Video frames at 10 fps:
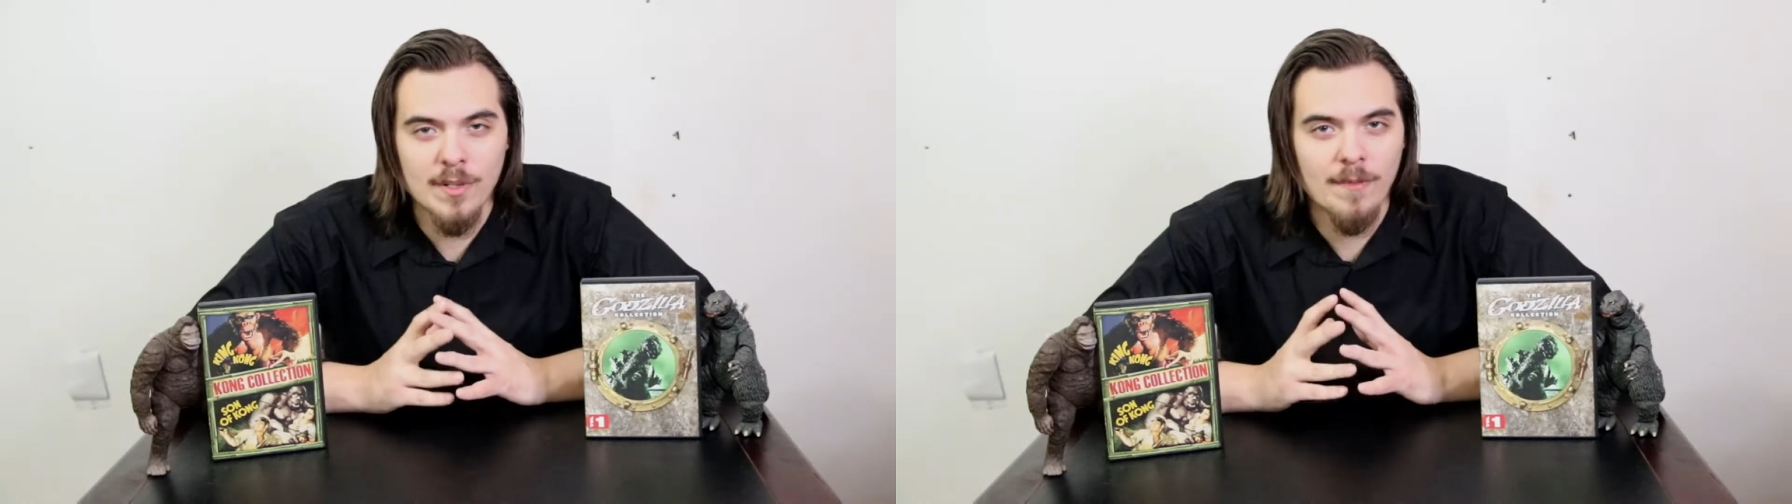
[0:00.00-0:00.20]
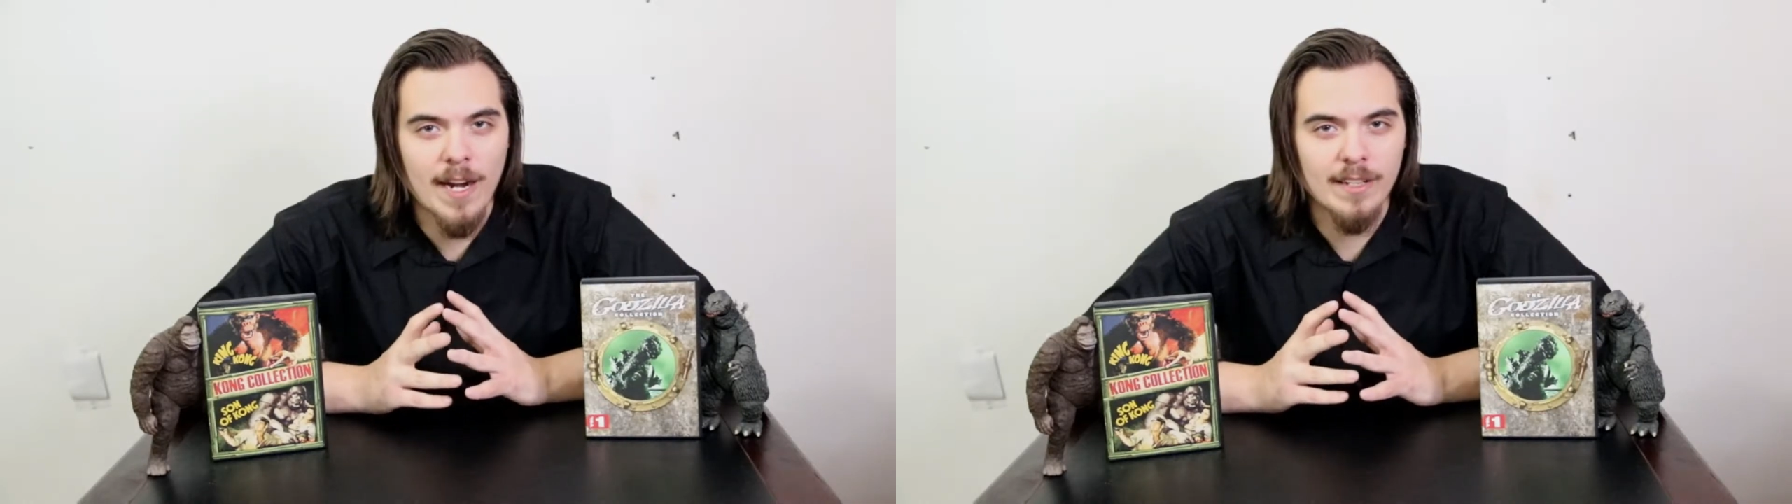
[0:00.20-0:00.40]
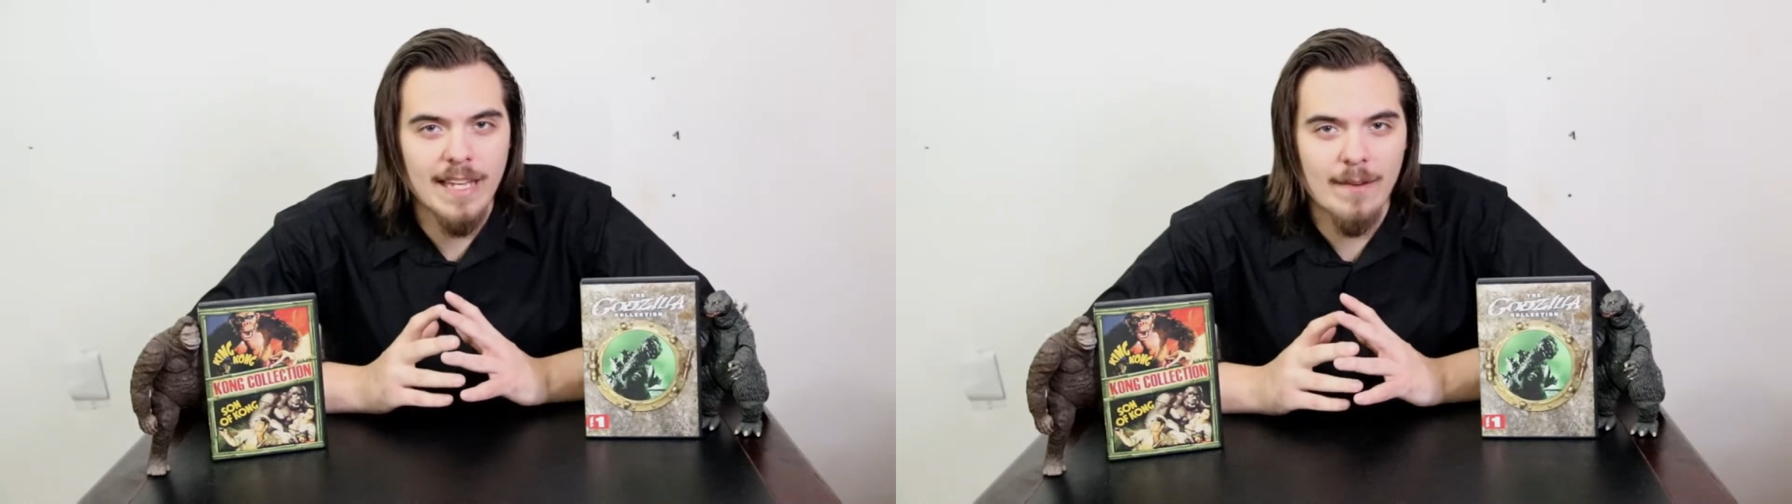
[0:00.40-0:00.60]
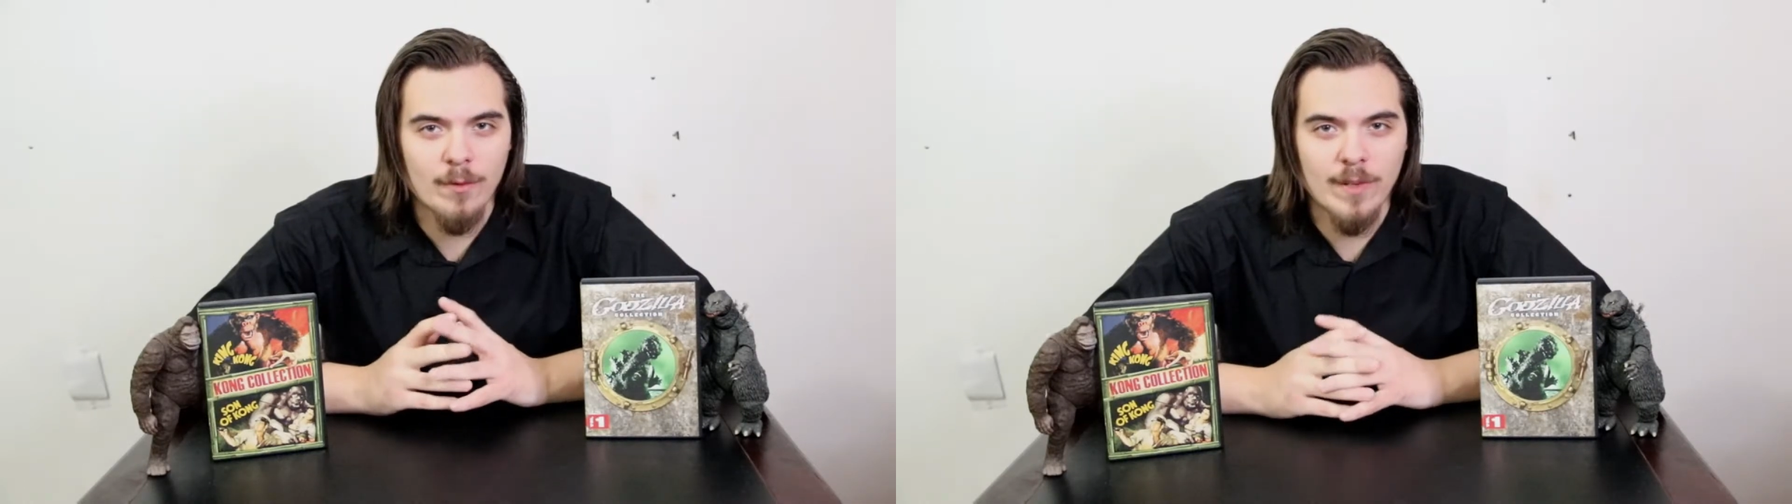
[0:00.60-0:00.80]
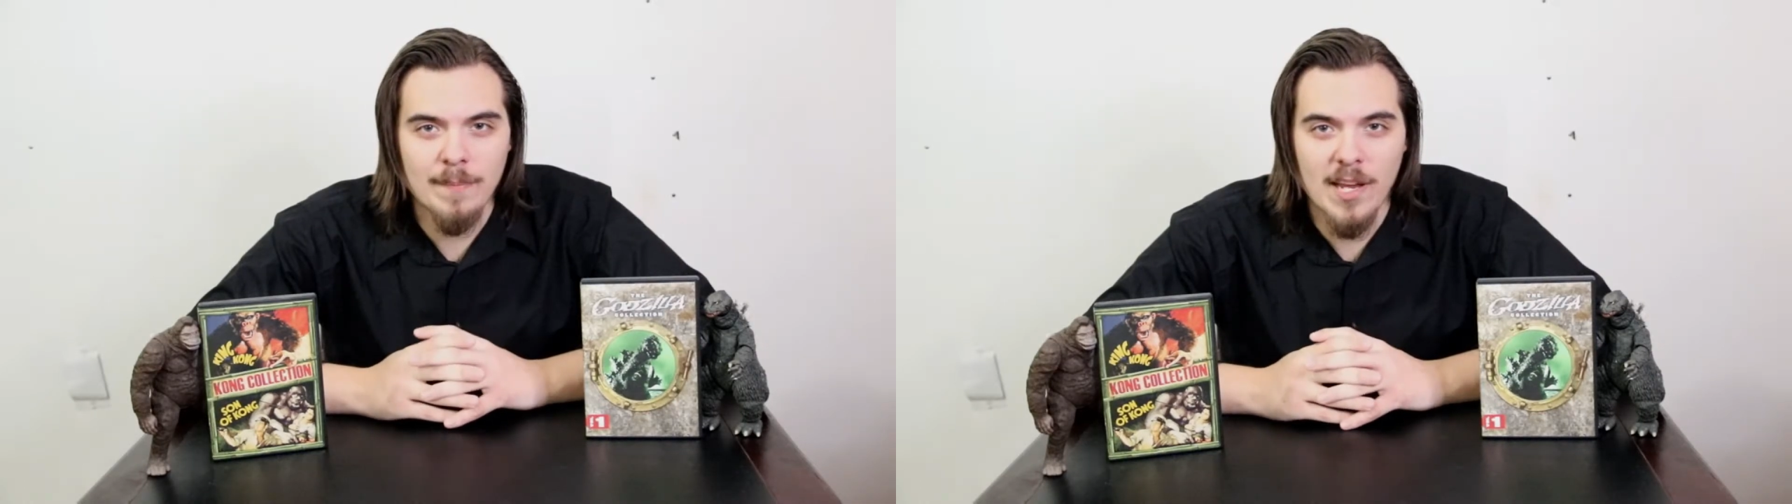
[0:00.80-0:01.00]
we finally have
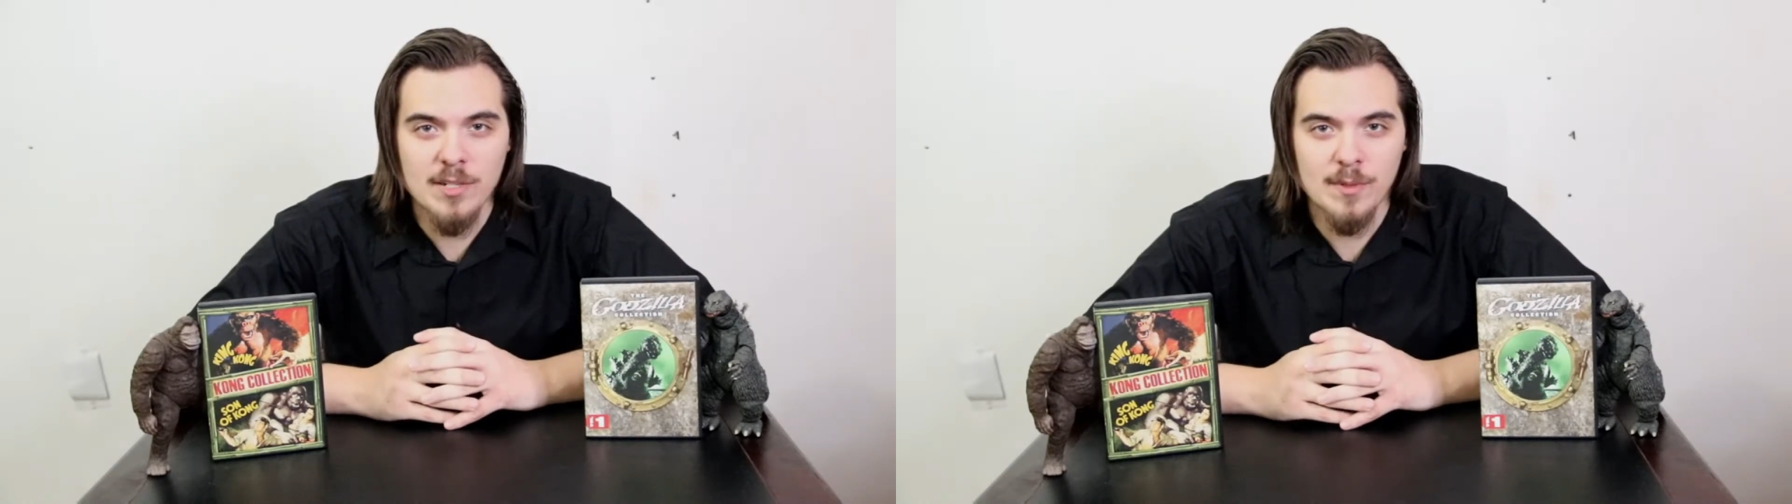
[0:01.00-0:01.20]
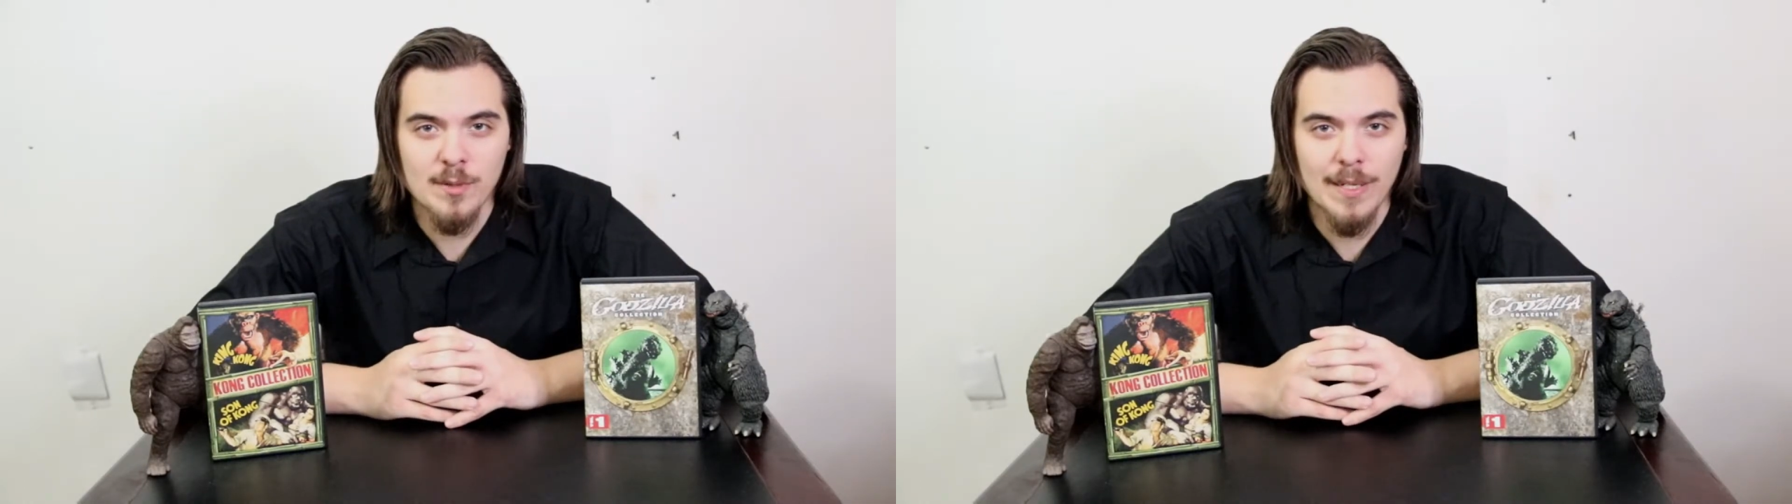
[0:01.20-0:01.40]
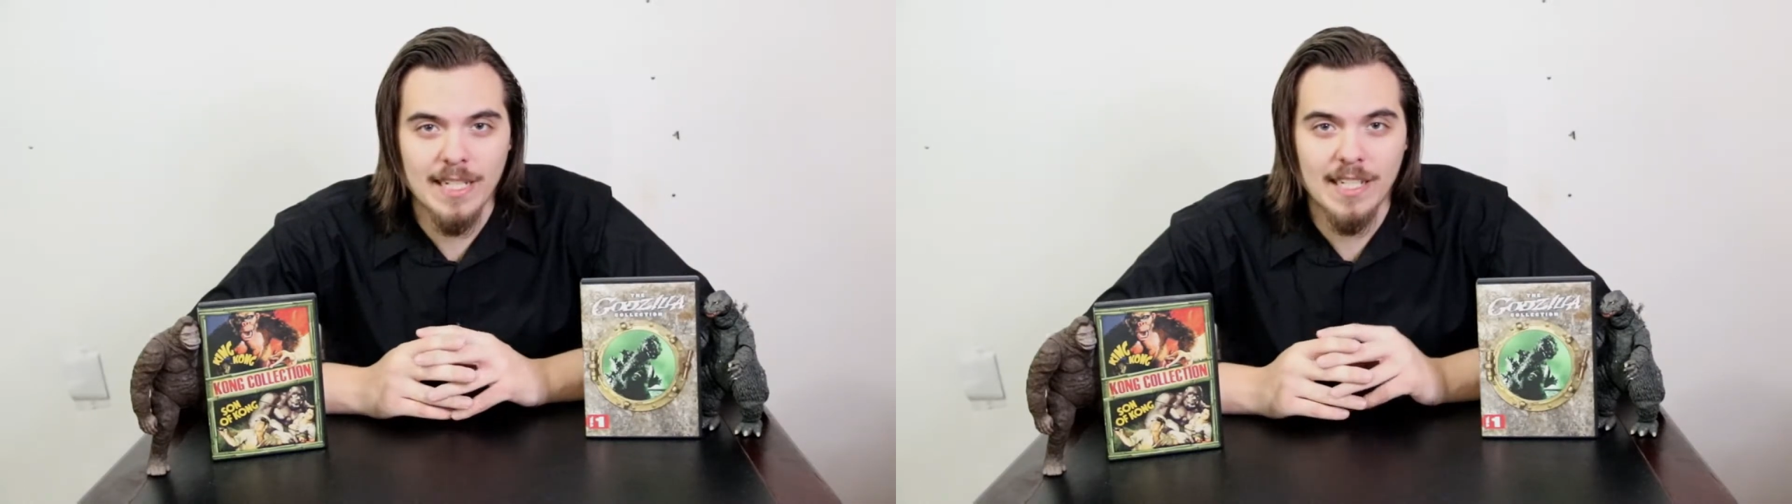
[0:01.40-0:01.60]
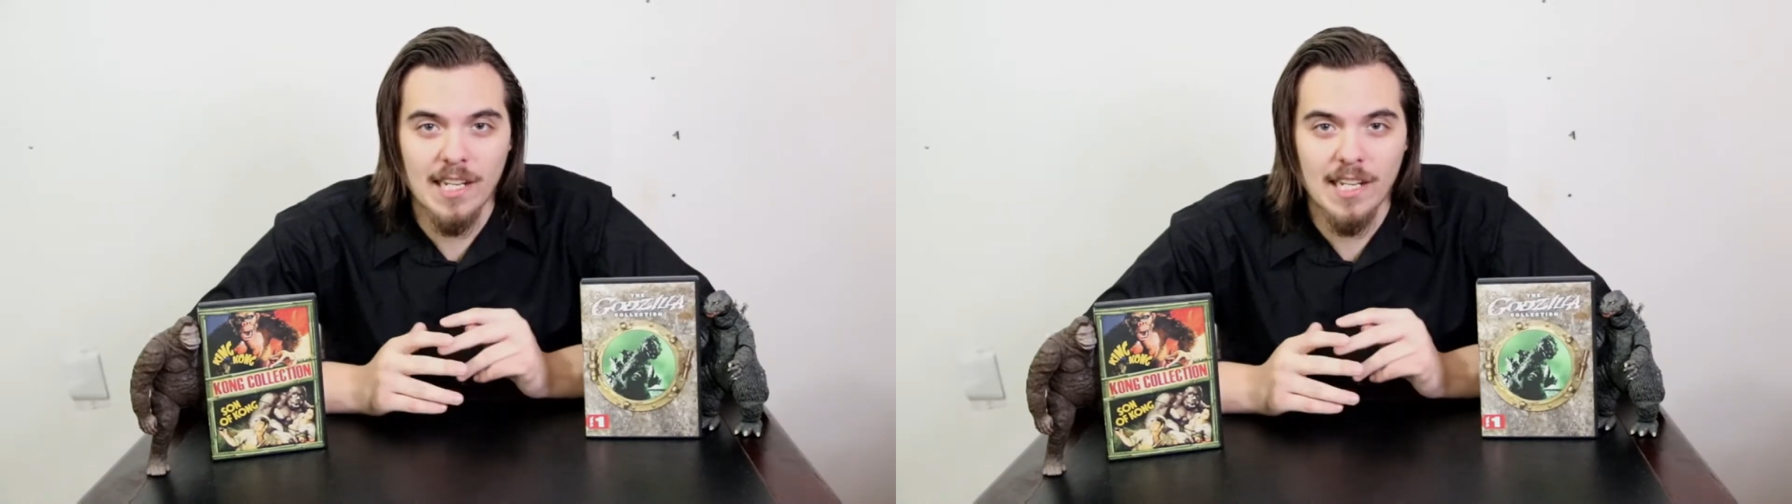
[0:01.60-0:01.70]
a rematch between